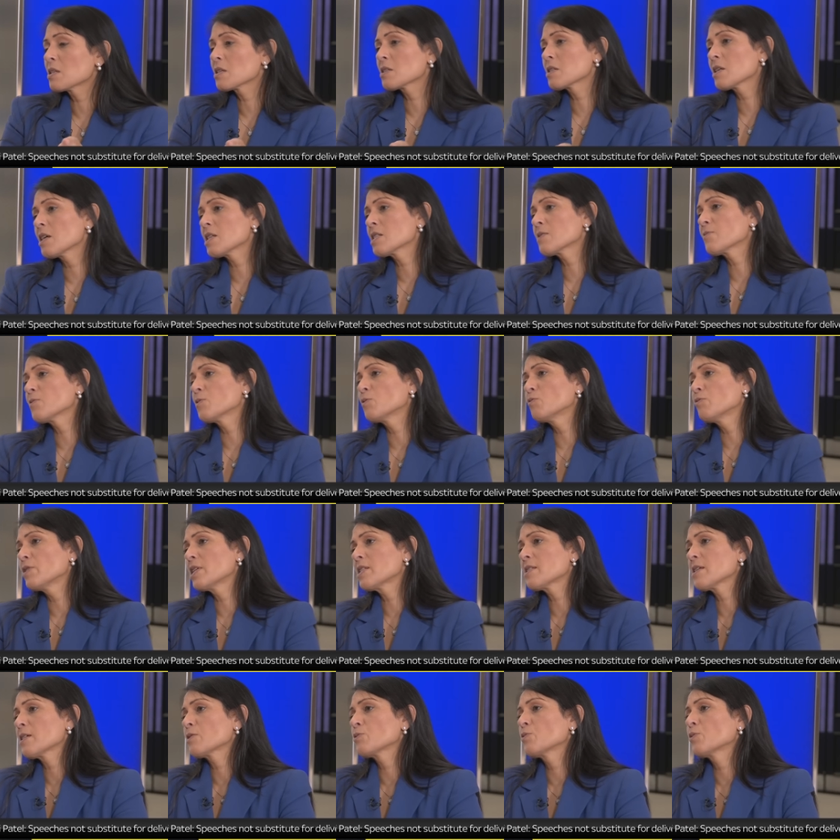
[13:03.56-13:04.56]
successful
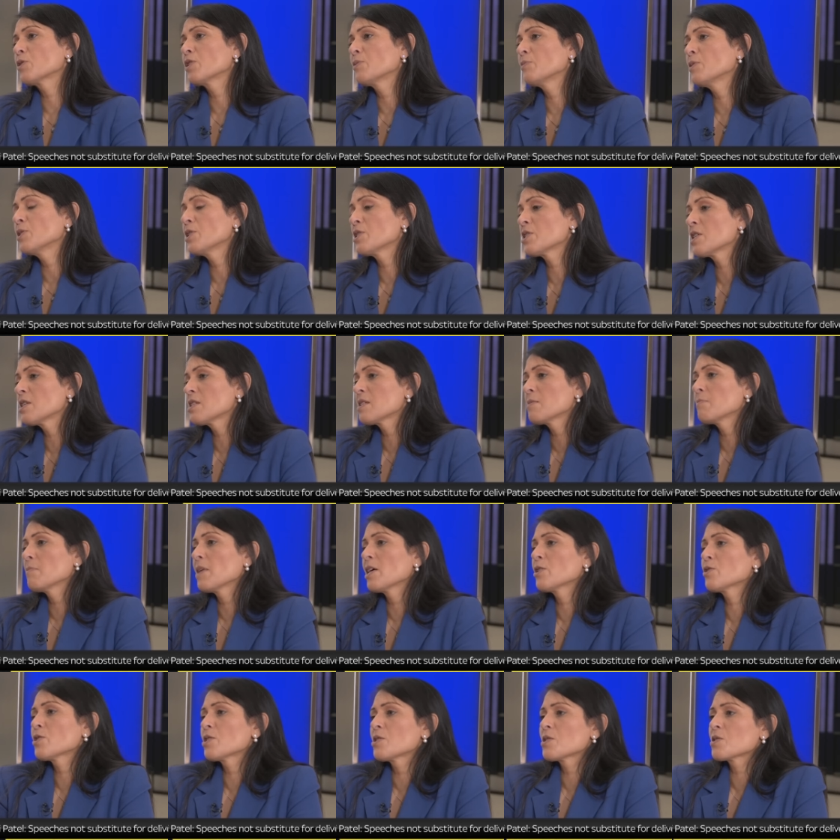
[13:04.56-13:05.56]
resettled communities in
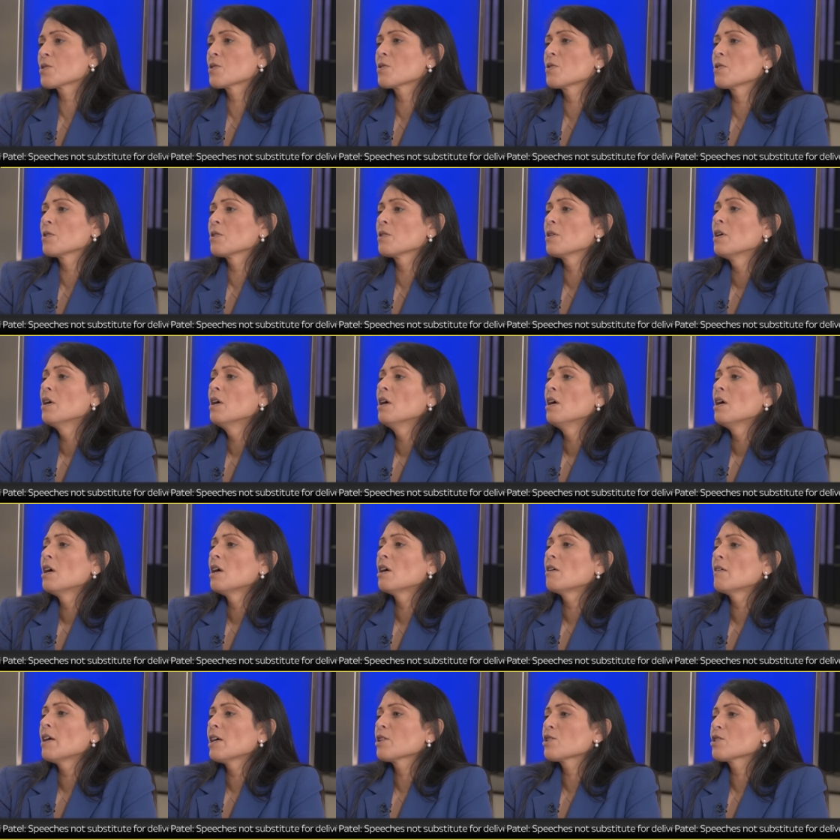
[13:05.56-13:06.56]
Manchester
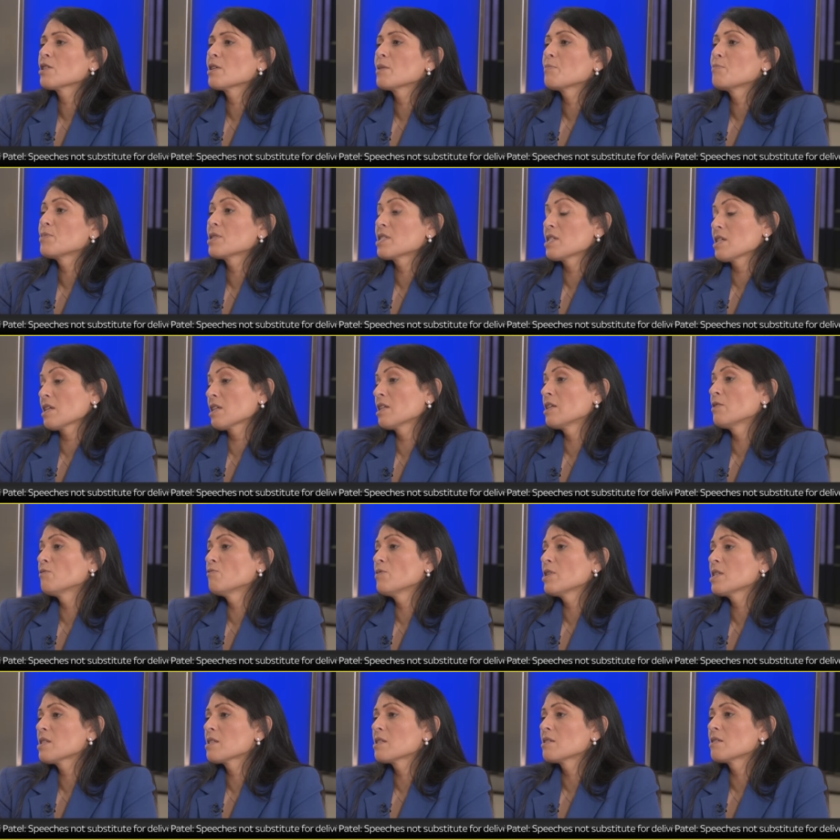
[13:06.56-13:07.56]
are actually, particularly
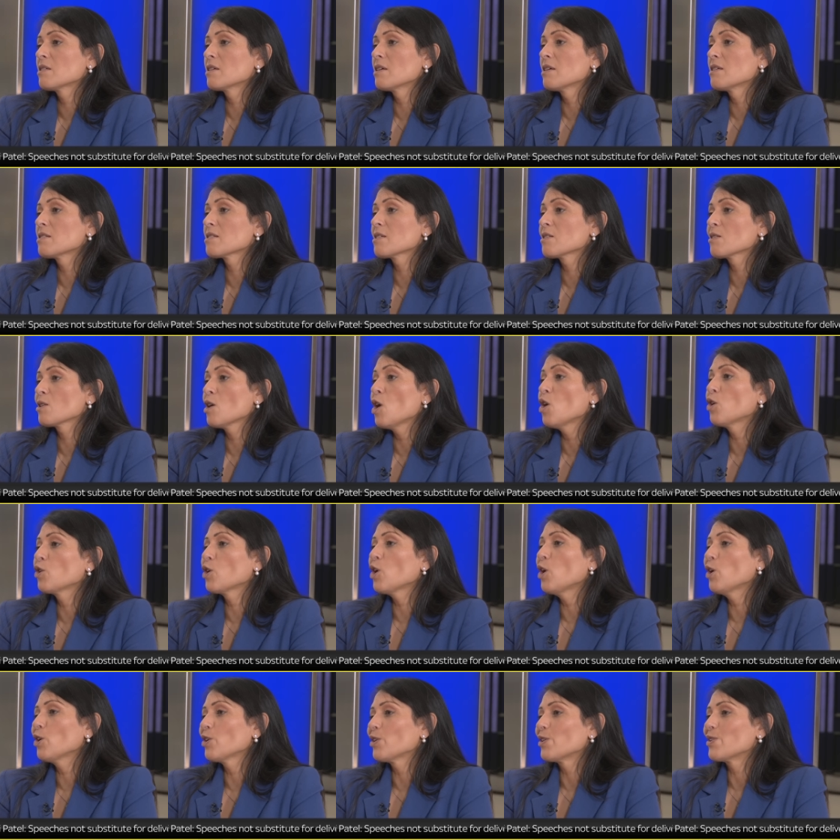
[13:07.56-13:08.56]
in recent years, are the Hong
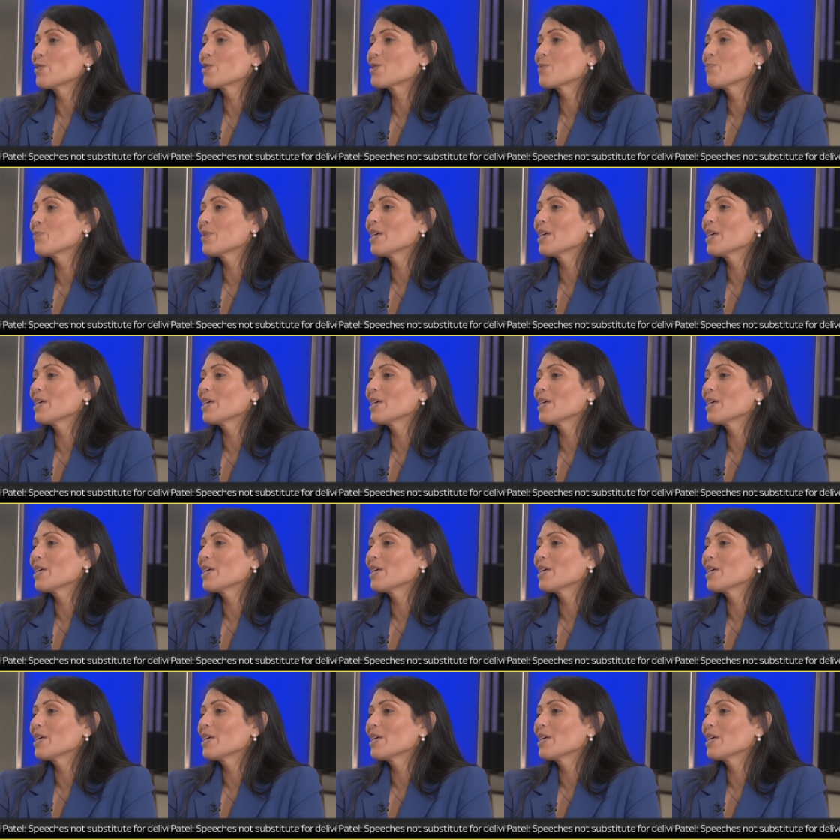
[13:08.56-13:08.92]
Kongers, the